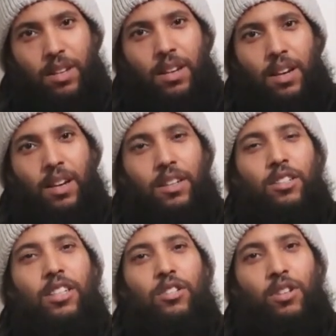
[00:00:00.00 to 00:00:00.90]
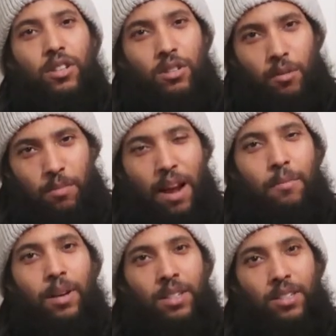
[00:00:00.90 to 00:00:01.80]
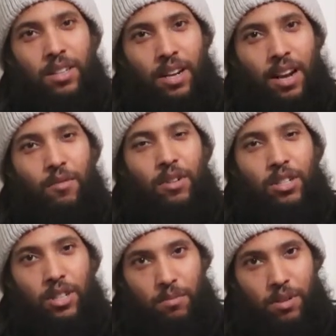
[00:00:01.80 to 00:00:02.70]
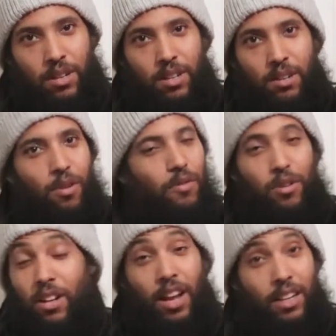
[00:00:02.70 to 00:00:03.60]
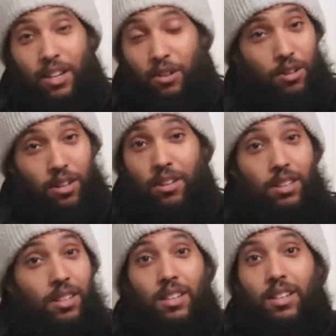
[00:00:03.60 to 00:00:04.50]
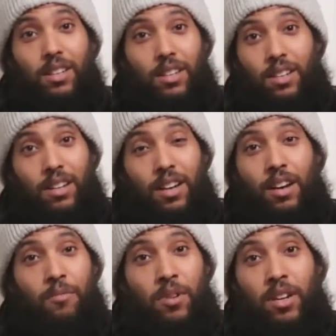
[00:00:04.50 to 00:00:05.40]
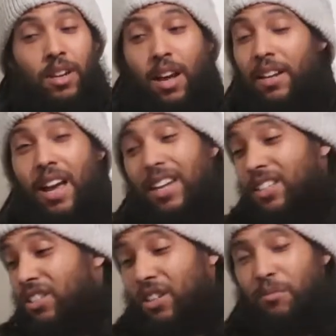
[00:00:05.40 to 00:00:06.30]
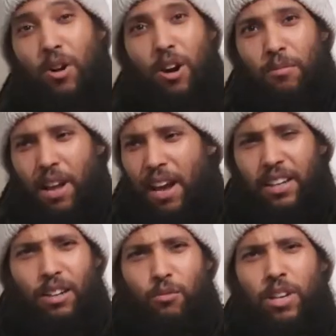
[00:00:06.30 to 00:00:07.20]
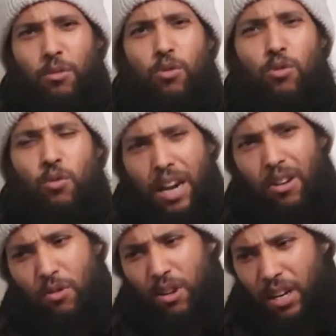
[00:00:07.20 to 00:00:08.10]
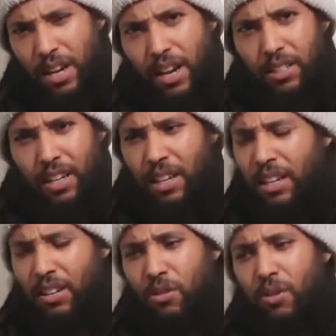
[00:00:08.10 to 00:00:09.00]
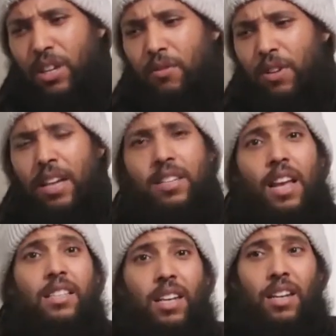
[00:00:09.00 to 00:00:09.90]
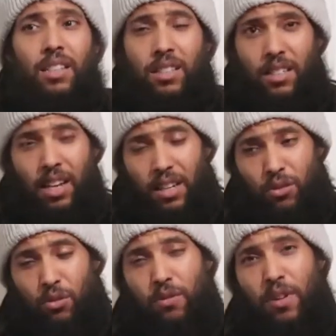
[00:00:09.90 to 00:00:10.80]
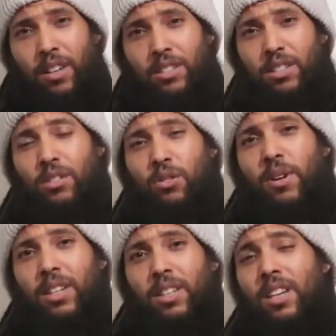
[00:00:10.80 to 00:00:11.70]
the black man is gonna have a ship, whether you like it or not. You know what I mean? And that is the bottom line. That we will get organized. You know, even as I say this today in 2020,